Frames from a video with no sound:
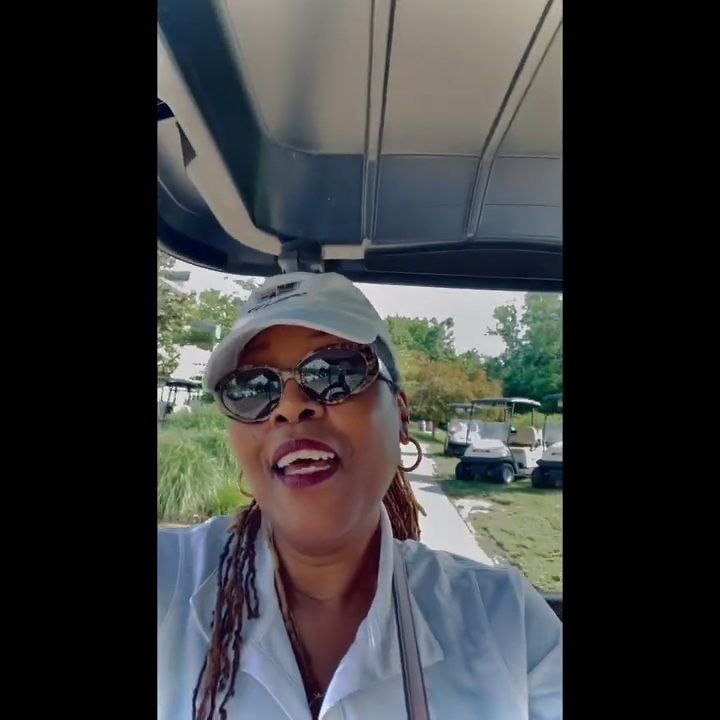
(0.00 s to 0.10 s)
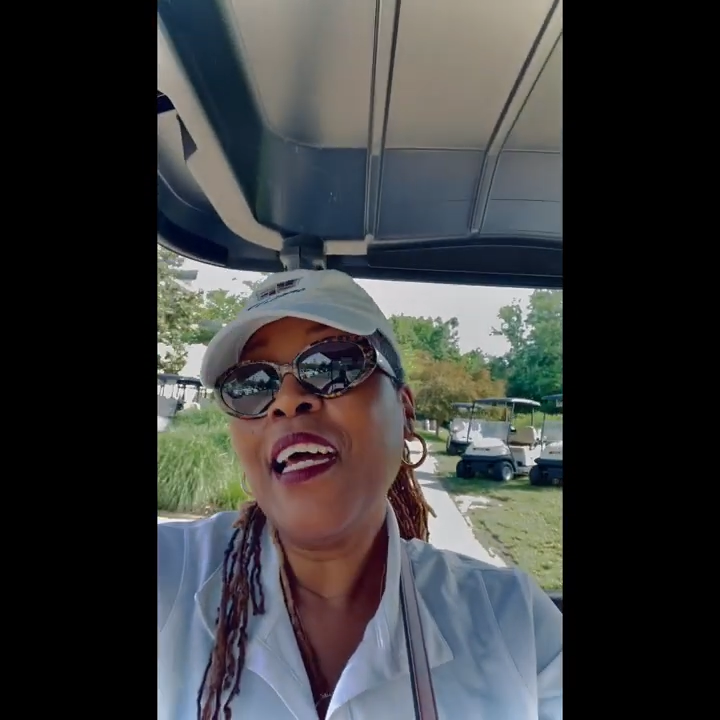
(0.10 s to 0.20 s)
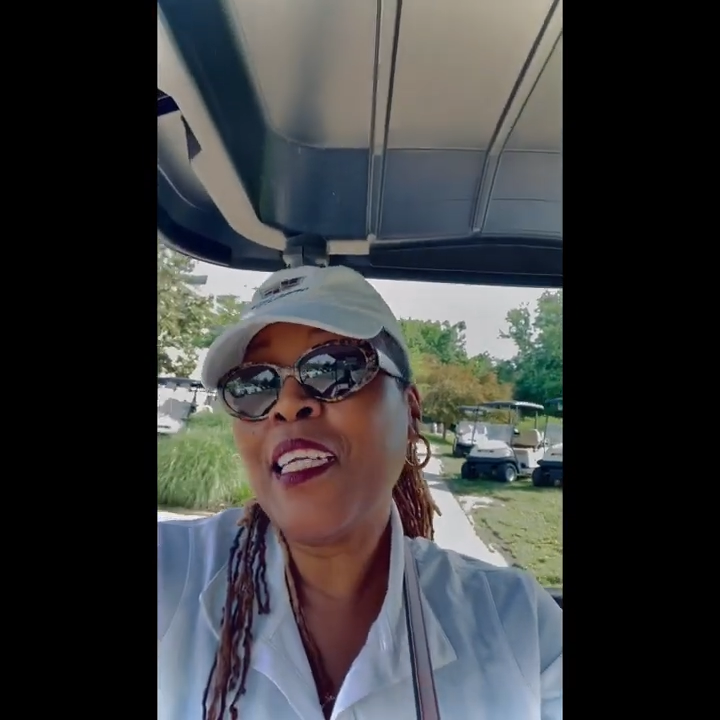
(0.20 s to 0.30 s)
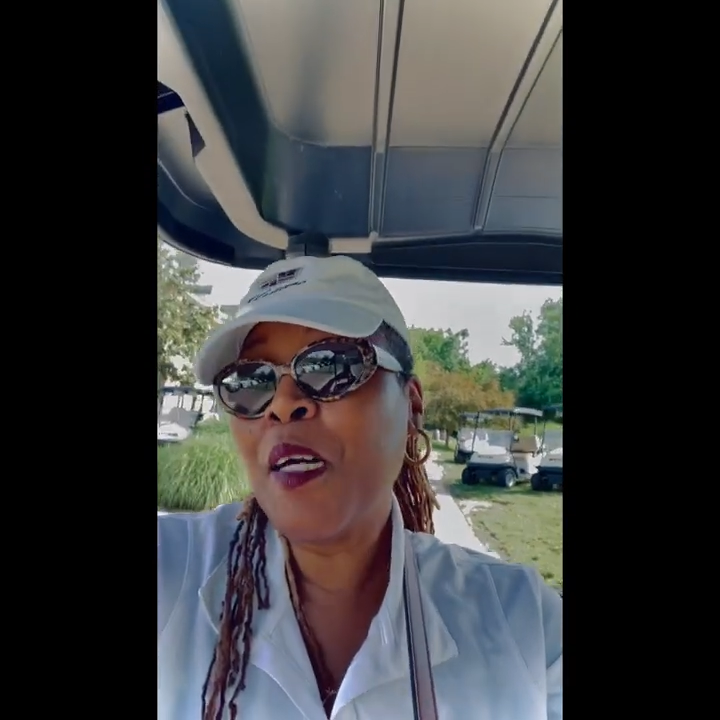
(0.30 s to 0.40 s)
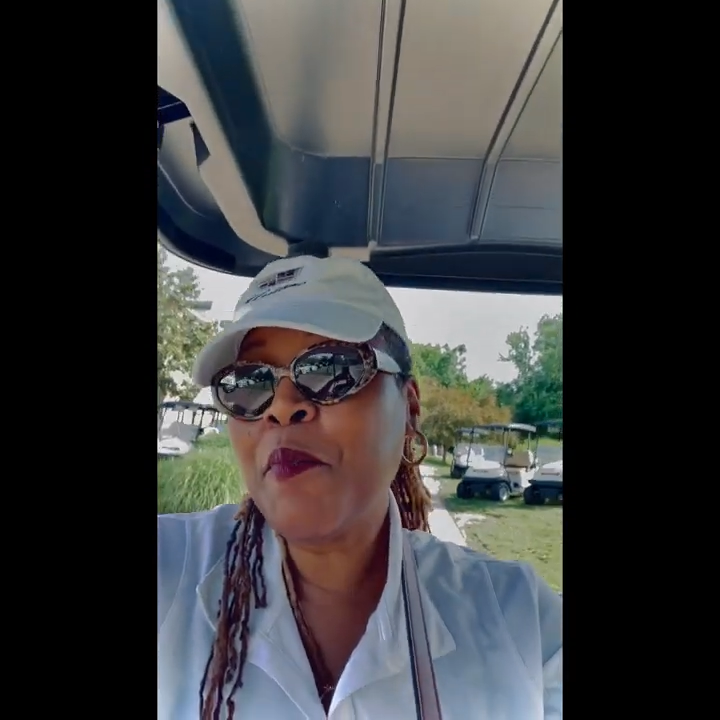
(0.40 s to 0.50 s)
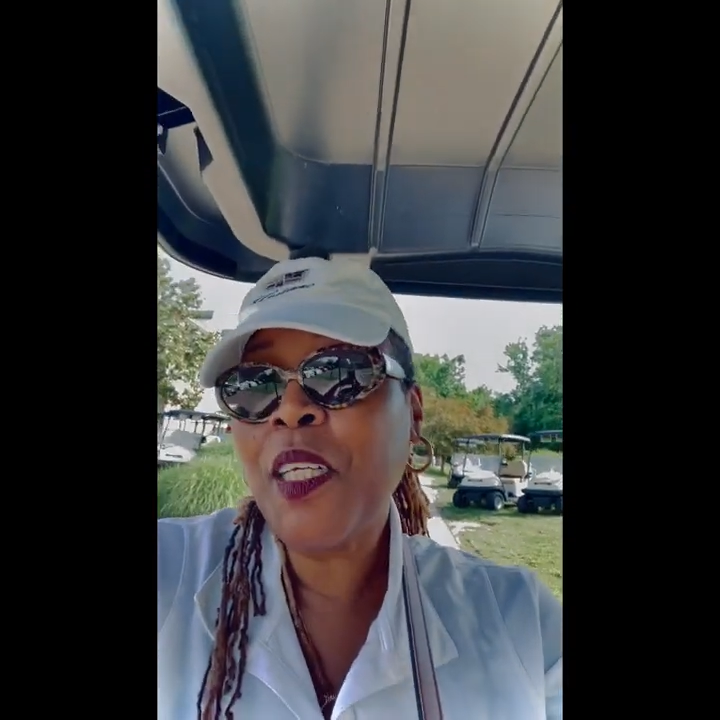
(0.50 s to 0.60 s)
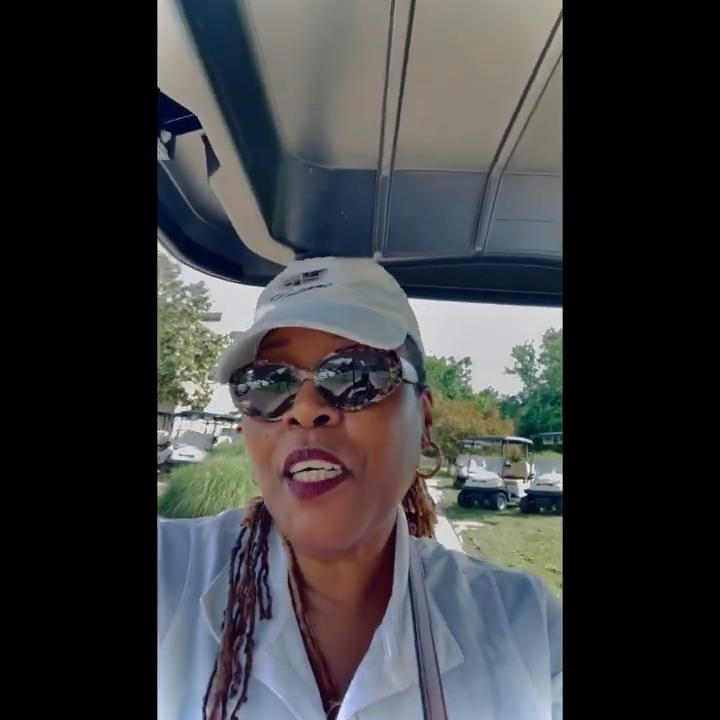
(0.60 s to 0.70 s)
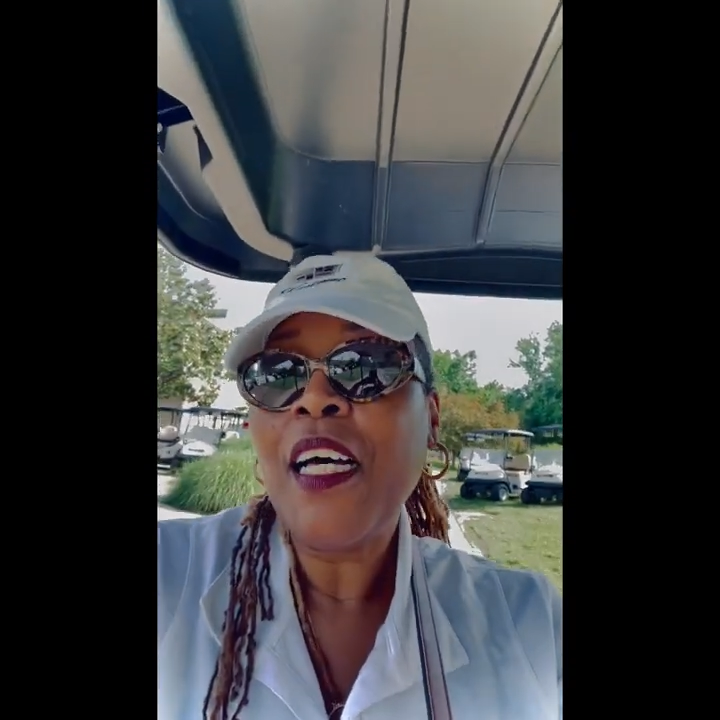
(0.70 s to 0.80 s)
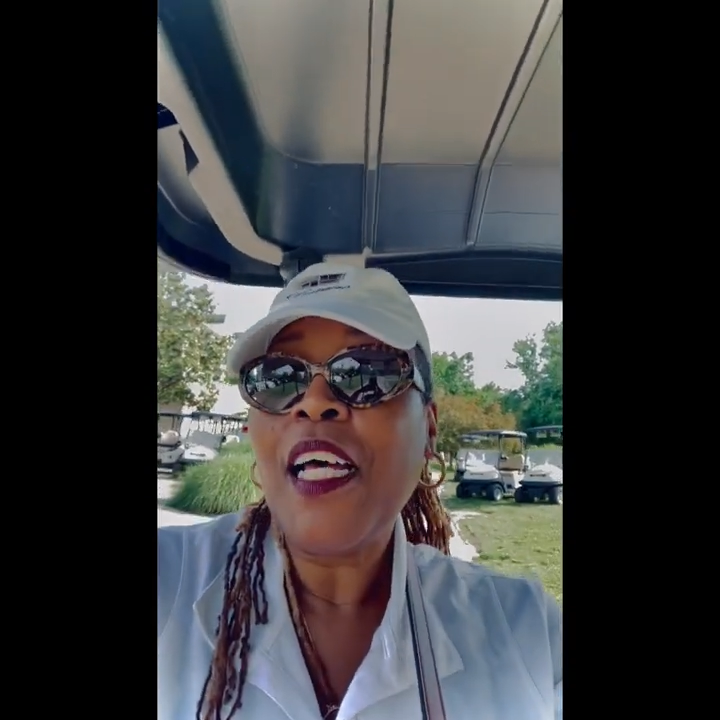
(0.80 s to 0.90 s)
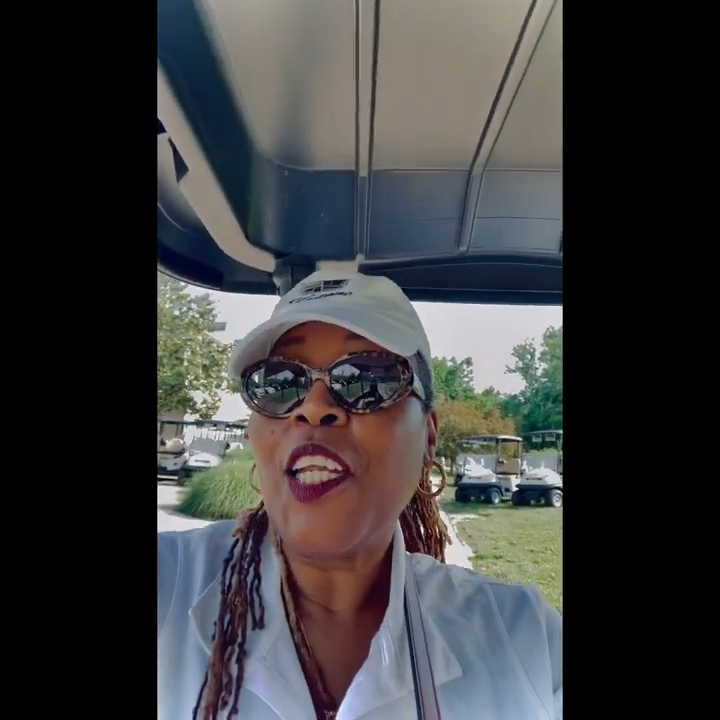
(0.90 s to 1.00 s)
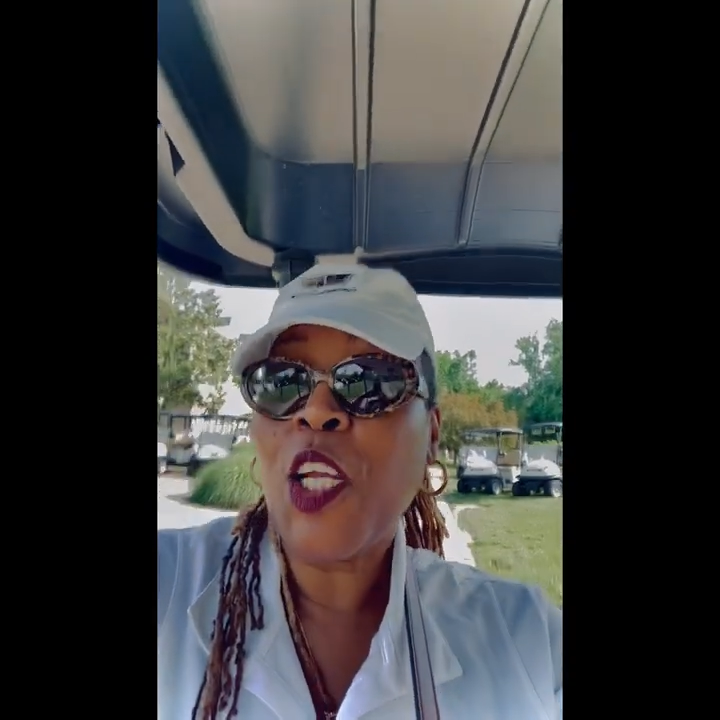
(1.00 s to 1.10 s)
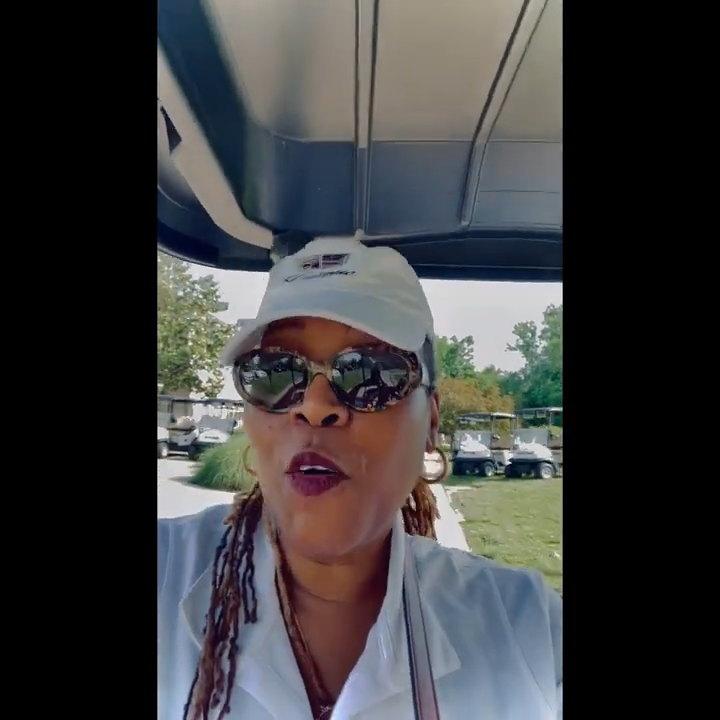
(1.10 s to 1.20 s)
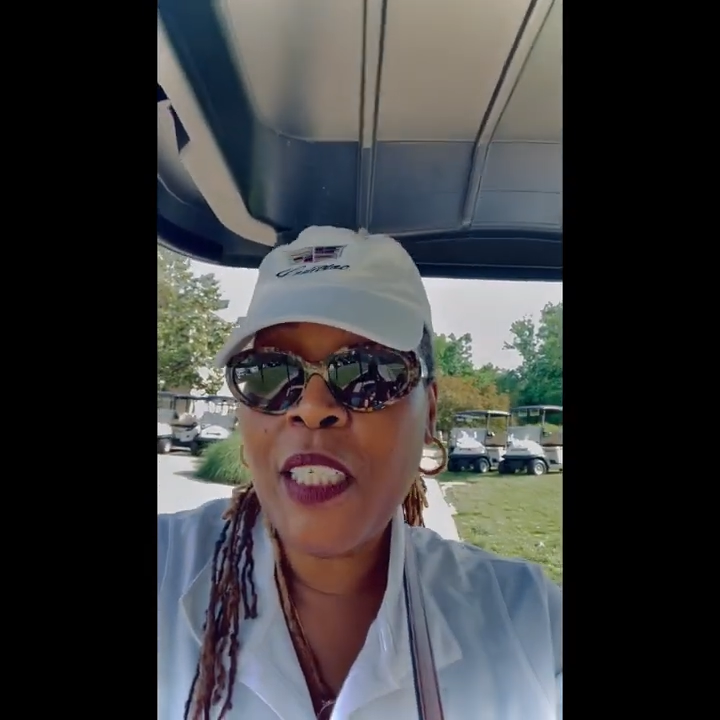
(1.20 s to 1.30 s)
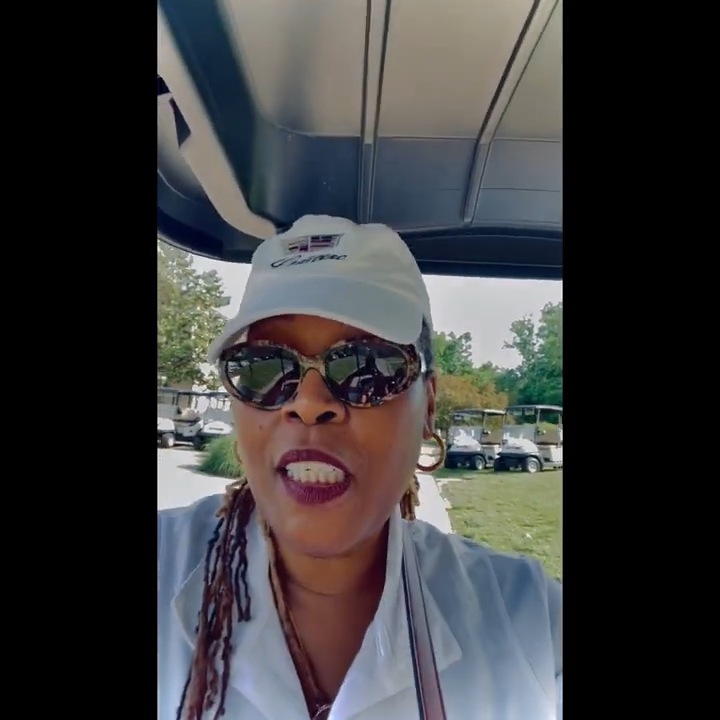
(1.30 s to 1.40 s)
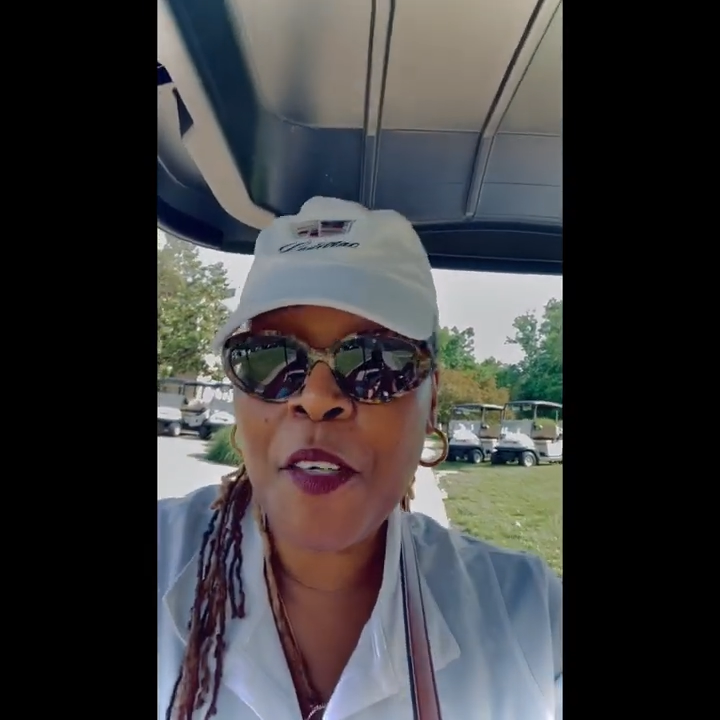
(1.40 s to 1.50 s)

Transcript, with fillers: And I'm low-key